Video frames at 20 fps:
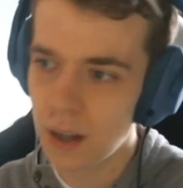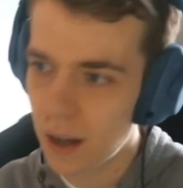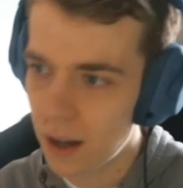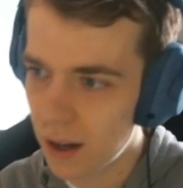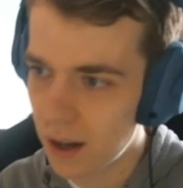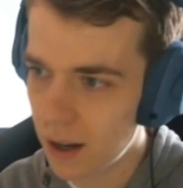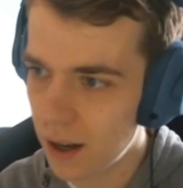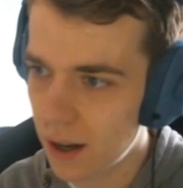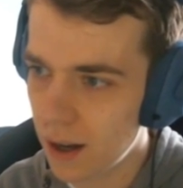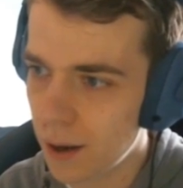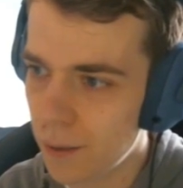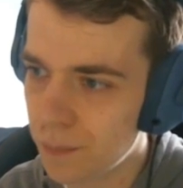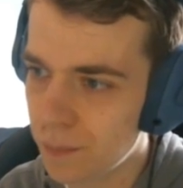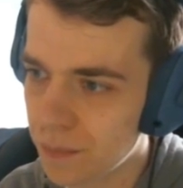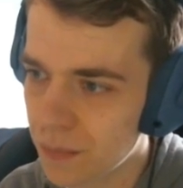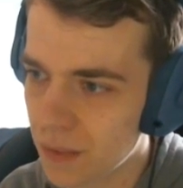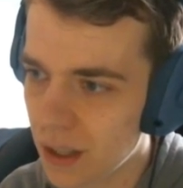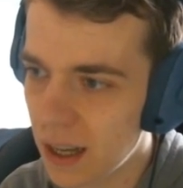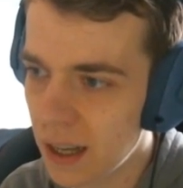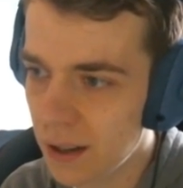
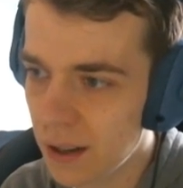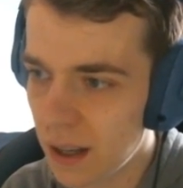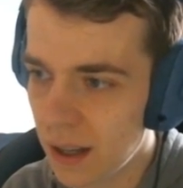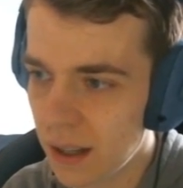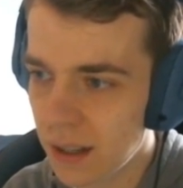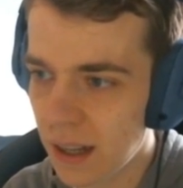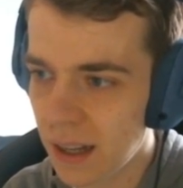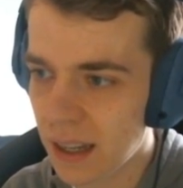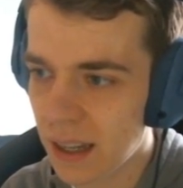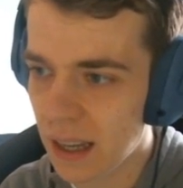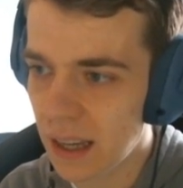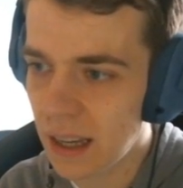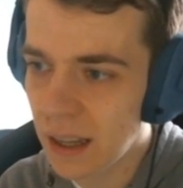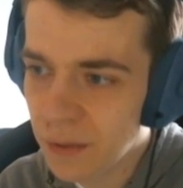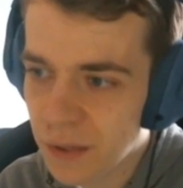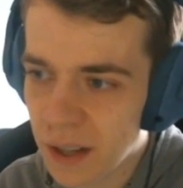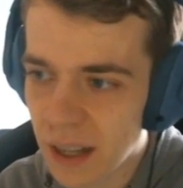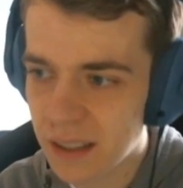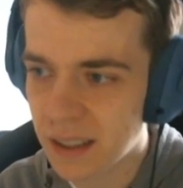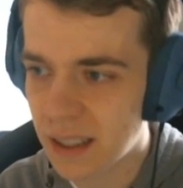Like if
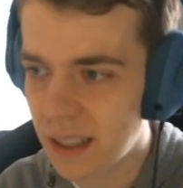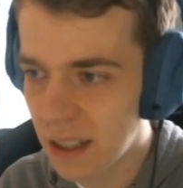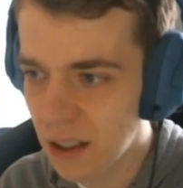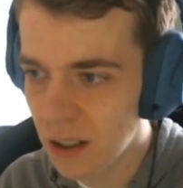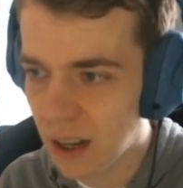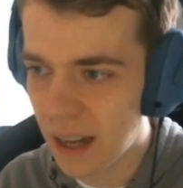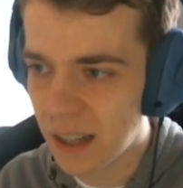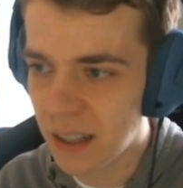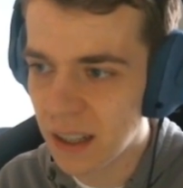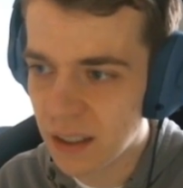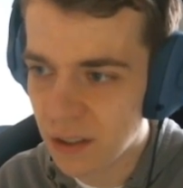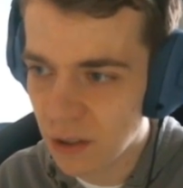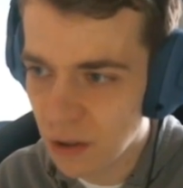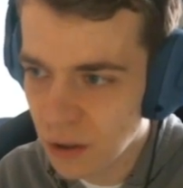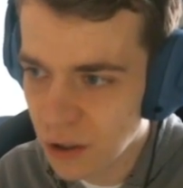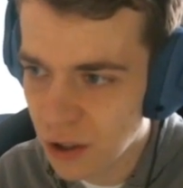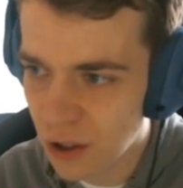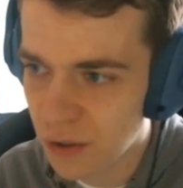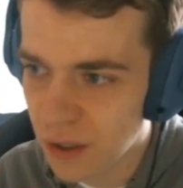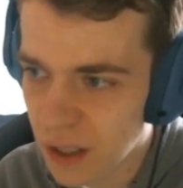that kill, and it
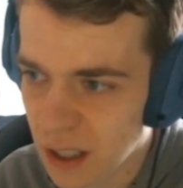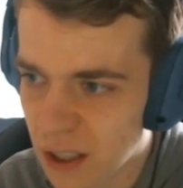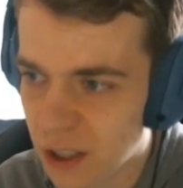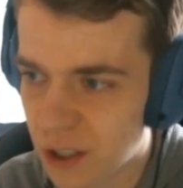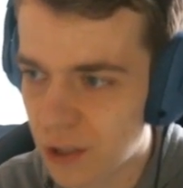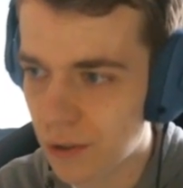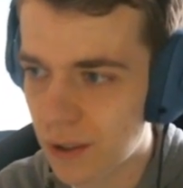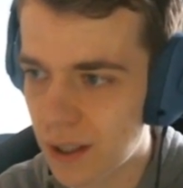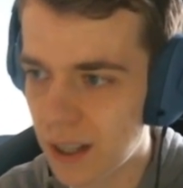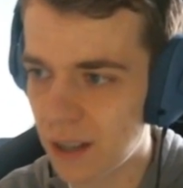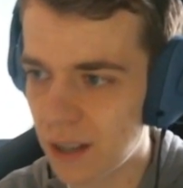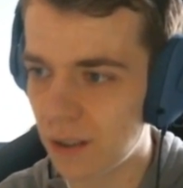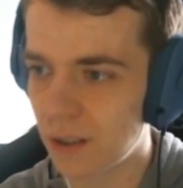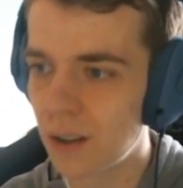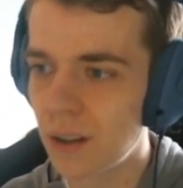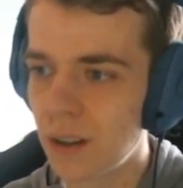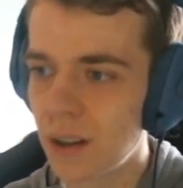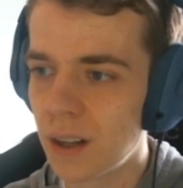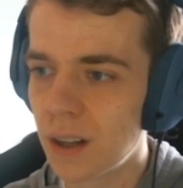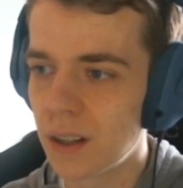also needs to kill.
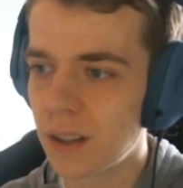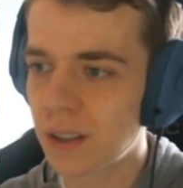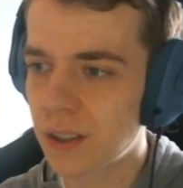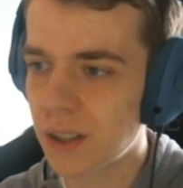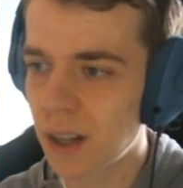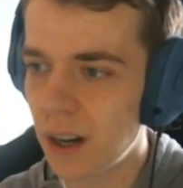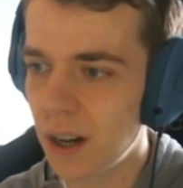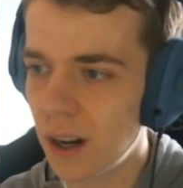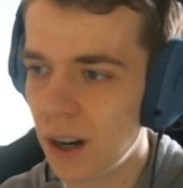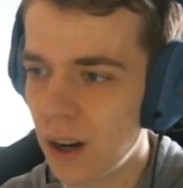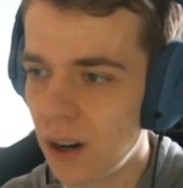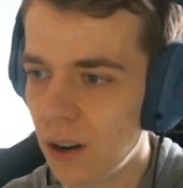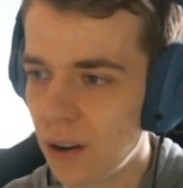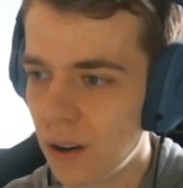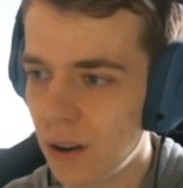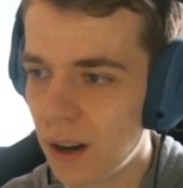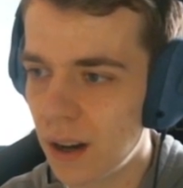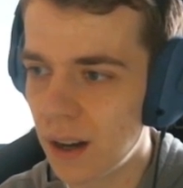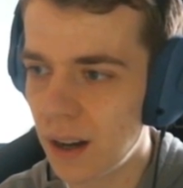So